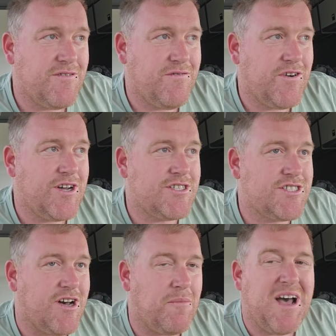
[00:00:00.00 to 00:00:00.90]
The first
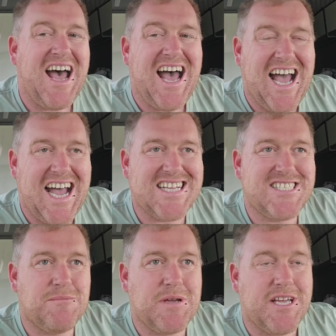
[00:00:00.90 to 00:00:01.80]
stop had
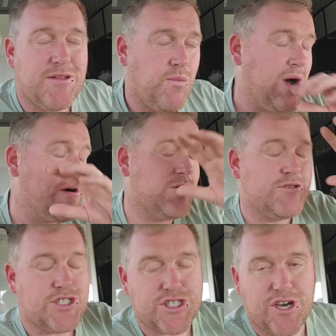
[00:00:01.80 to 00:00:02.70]
to be the Welcome
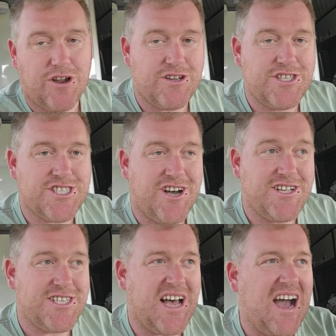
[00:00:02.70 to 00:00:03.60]
to Scotland
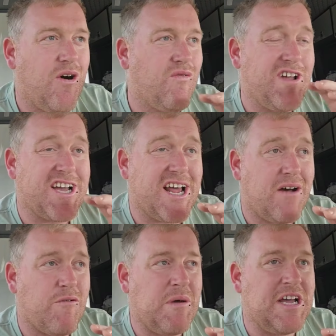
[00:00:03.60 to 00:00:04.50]
sign so Alfie could
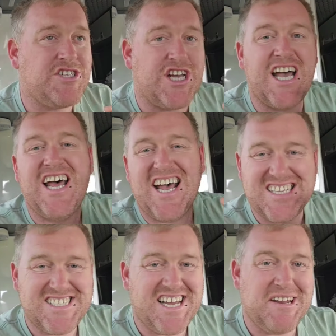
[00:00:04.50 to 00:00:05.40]
have a picture
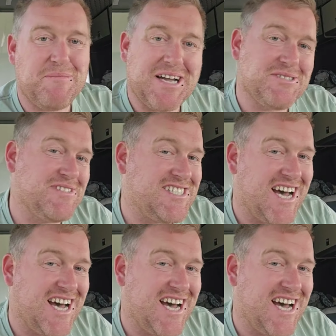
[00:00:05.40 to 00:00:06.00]
and send it back to his